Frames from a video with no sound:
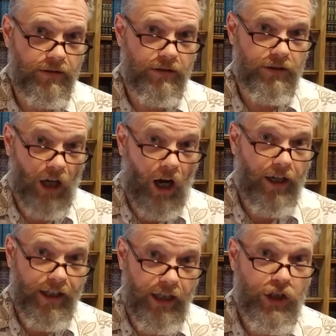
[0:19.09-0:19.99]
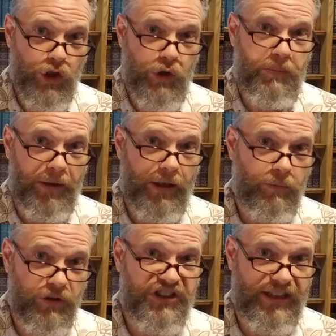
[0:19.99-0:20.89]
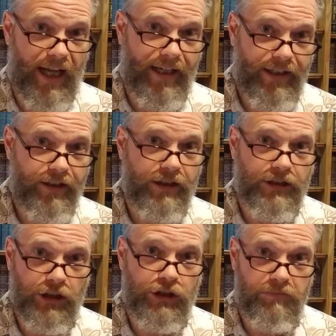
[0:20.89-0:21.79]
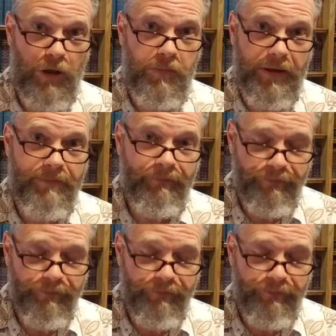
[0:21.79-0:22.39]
God is spirit. We'll see that here in just a moment.